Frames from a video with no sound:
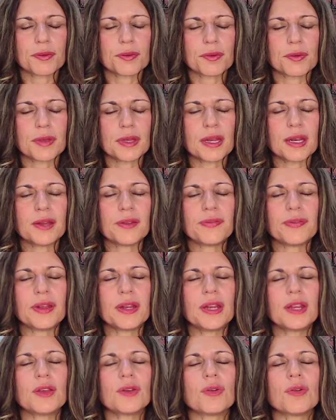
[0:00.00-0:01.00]
And if
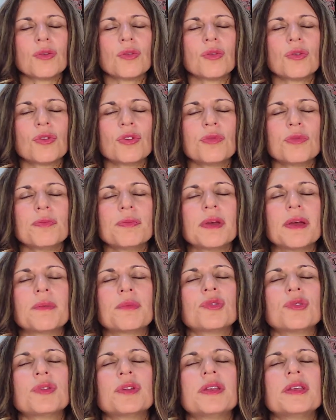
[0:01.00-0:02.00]
any old
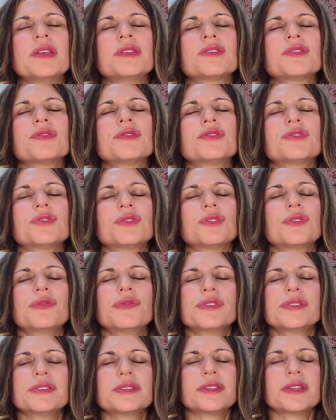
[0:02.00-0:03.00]
memories are
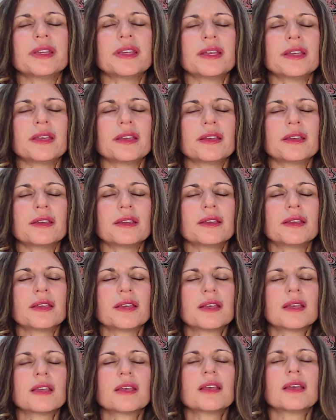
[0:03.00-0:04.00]
surfacing,
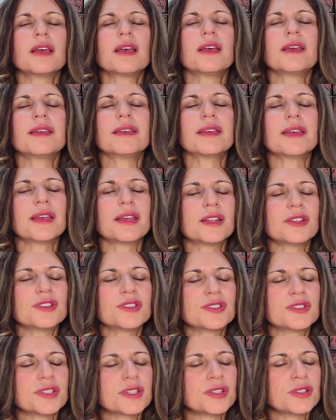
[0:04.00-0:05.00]
again,
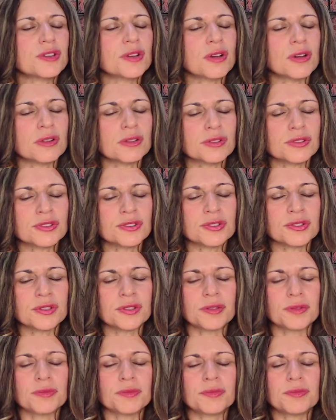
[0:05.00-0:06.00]
just acknowledge
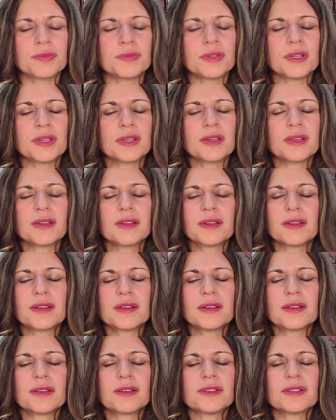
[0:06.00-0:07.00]
them.
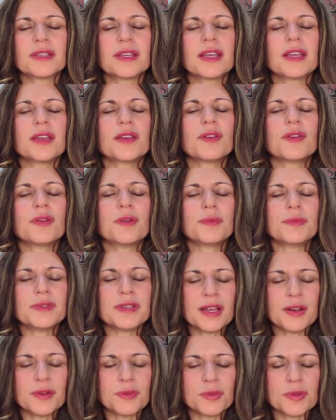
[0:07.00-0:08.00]
Say, oh, I'm
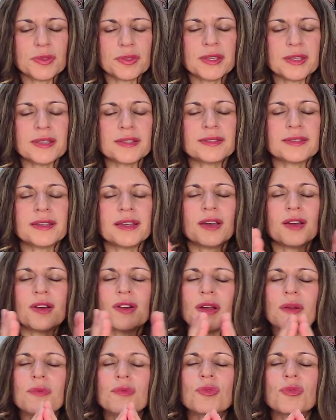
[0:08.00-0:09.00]
done with these now.
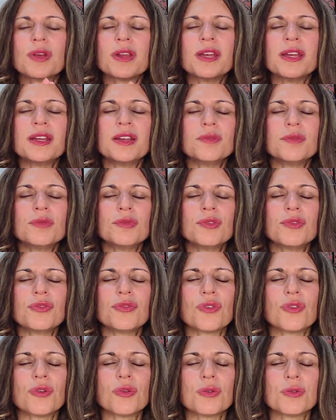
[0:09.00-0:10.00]
I'm ready to move
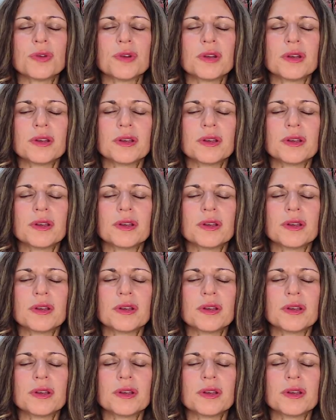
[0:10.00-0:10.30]
forward.